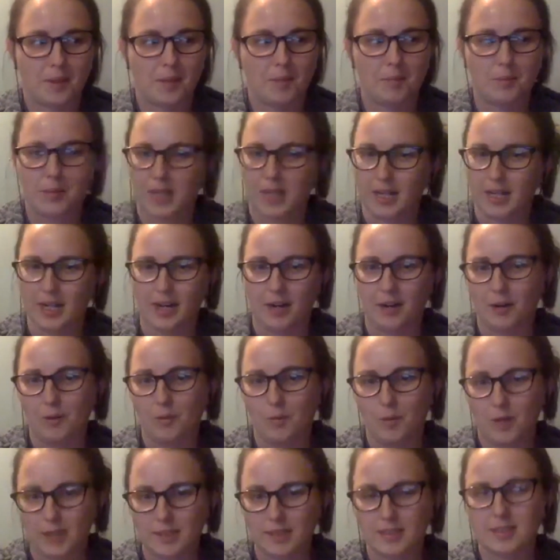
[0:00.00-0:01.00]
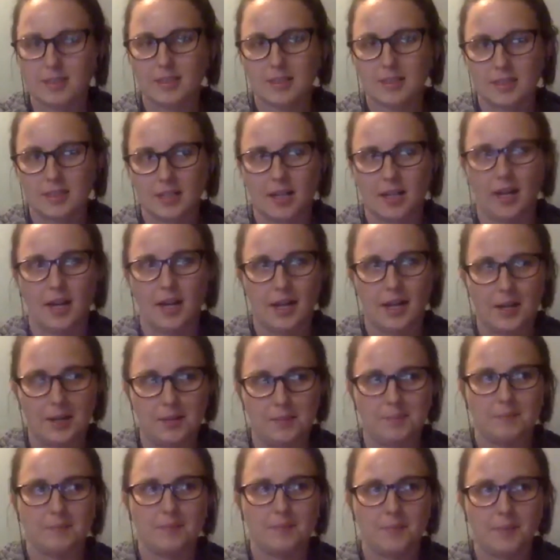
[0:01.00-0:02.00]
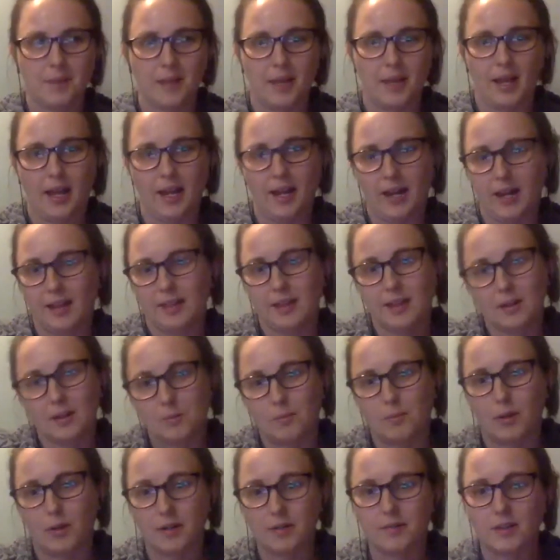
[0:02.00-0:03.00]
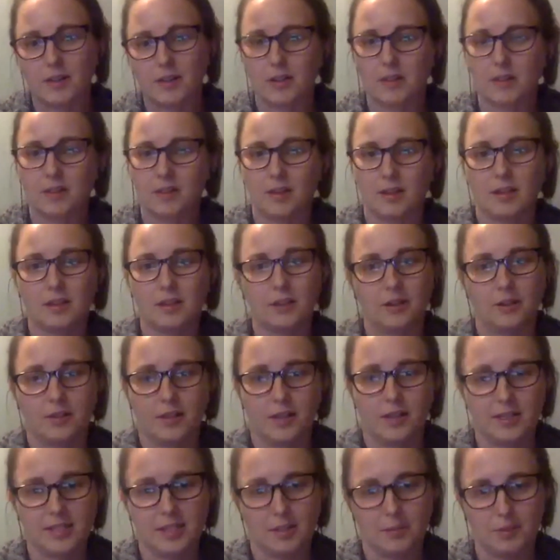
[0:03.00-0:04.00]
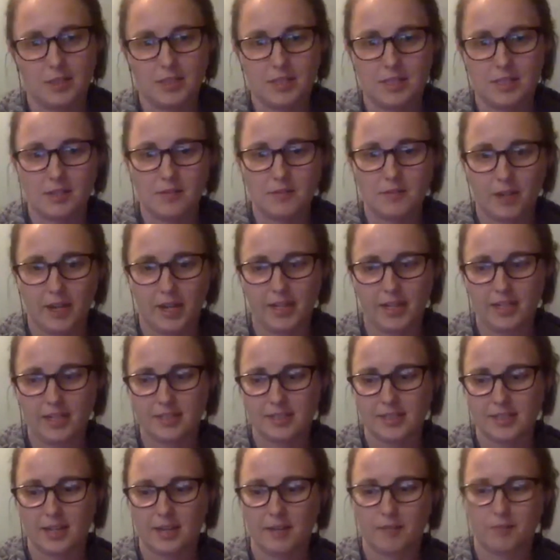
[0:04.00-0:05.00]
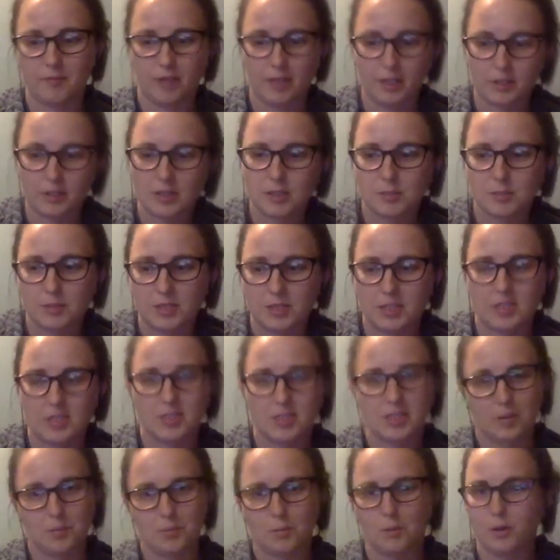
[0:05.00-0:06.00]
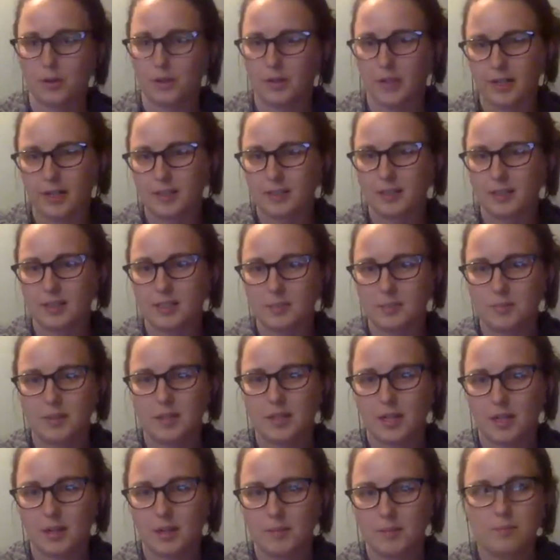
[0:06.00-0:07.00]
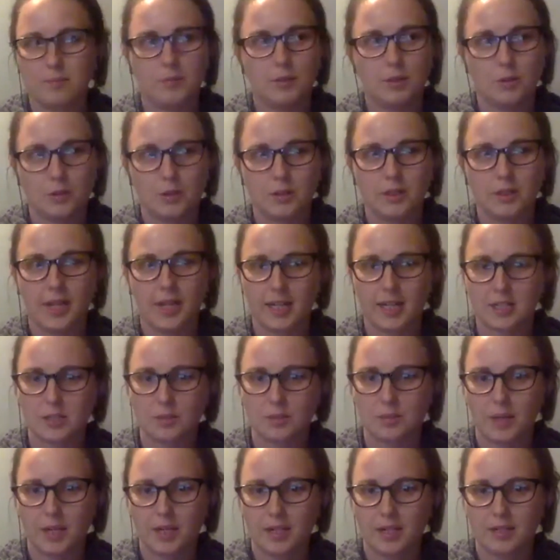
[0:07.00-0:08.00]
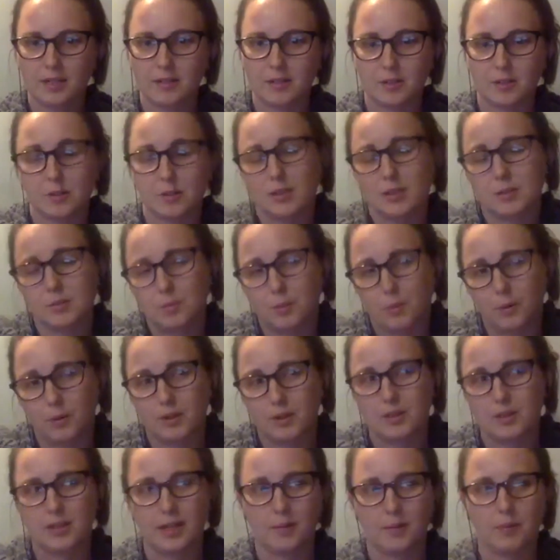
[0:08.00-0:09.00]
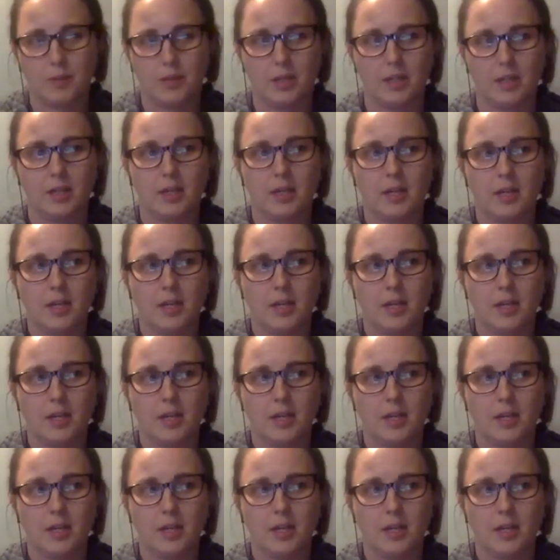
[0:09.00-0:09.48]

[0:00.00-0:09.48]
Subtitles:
played out at once. And I think one of the clear things that we did find is that rare species are more likely to become locally extirpated. So it's important that we